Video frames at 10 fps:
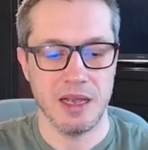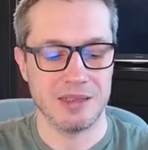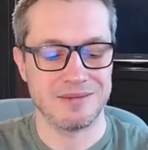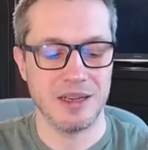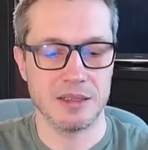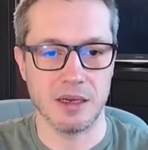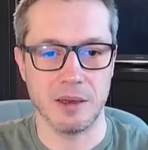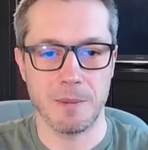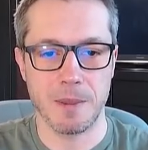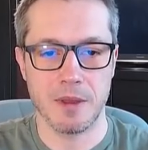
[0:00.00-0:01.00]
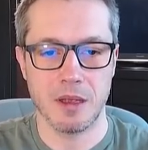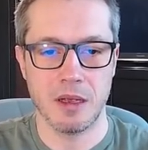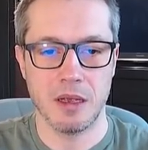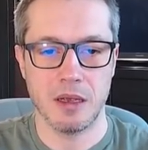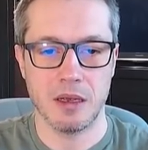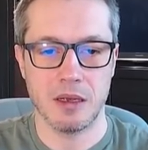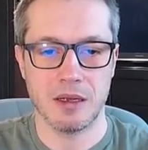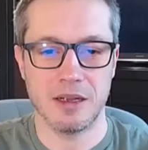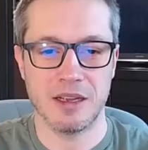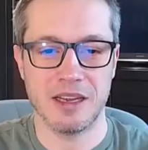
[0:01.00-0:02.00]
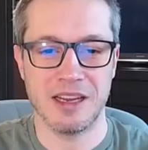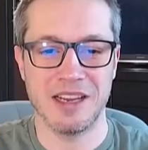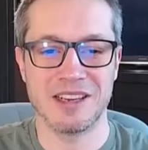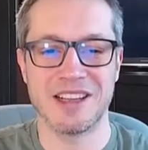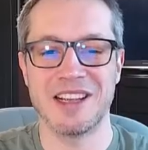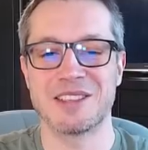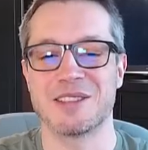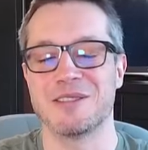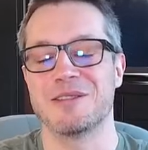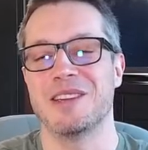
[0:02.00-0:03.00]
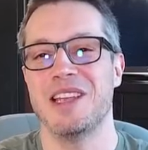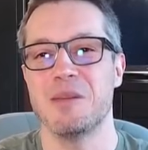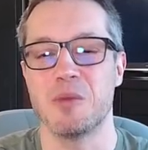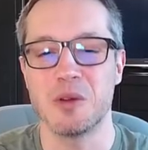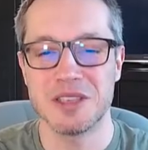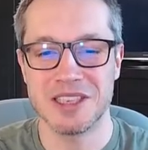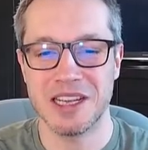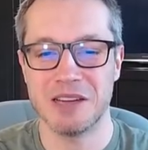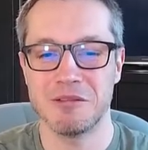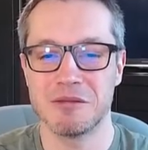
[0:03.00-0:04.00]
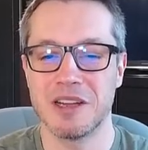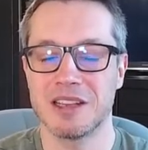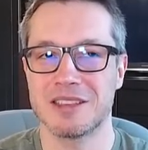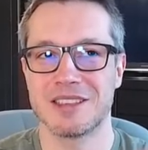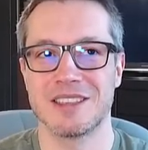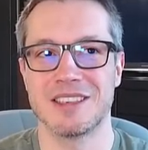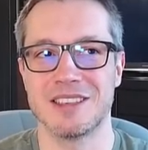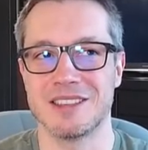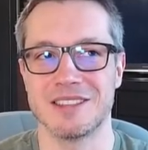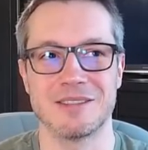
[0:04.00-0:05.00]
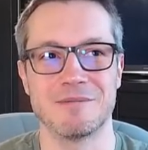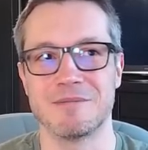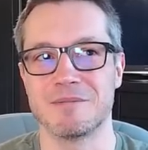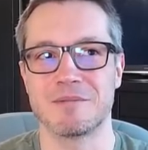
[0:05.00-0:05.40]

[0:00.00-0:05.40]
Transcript: And finally, in case of ebooks, we've got a